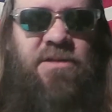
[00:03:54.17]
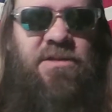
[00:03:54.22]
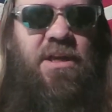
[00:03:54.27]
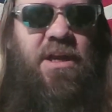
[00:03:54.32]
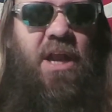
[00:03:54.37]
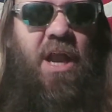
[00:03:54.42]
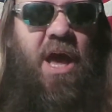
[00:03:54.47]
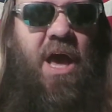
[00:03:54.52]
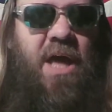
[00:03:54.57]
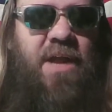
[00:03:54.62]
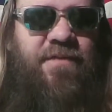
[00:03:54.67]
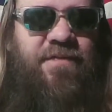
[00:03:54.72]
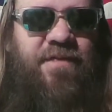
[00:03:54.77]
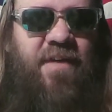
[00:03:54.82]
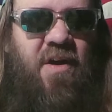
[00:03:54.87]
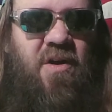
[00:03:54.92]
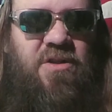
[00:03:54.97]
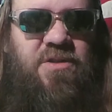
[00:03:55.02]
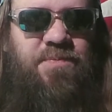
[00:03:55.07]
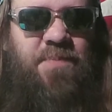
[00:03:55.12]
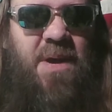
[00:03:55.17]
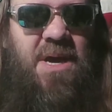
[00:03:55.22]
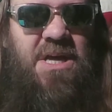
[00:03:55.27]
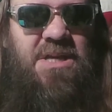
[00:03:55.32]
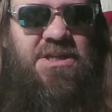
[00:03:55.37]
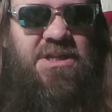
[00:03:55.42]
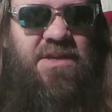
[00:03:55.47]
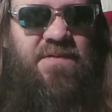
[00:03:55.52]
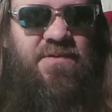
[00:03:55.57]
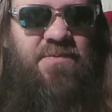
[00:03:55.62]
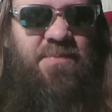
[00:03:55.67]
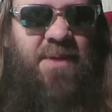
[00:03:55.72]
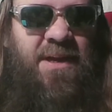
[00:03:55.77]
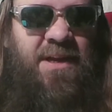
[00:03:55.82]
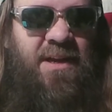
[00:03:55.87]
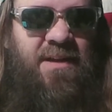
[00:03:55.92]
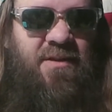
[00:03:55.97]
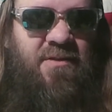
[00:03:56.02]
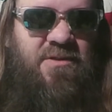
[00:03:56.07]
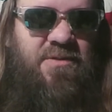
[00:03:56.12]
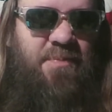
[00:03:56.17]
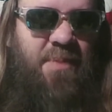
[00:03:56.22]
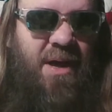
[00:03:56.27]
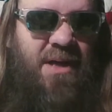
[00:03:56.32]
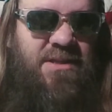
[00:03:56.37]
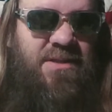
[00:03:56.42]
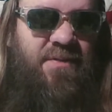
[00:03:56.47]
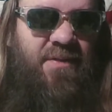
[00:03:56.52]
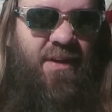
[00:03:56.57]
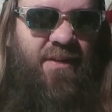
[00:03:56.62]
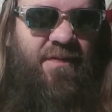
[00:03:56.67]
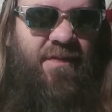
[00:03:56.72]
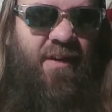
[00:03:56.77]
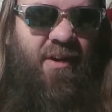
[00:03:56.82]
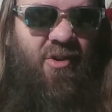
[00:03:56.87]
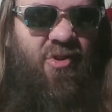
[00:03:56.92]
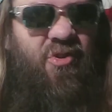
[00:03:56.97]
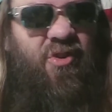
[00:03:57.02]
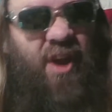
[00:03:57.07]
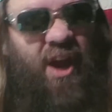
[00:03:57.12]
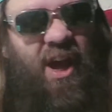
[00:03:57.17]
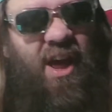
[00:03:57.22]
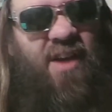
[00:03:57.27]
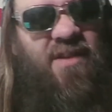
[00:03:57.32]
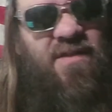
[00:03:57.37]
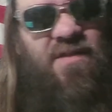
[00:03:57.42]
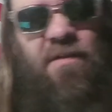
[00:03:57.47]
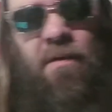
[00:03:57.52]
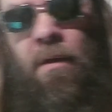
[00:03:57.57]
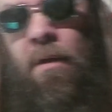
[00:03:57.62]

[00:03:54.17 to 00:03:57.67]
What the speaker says: a lot of false positives, meaning there's positively false tests.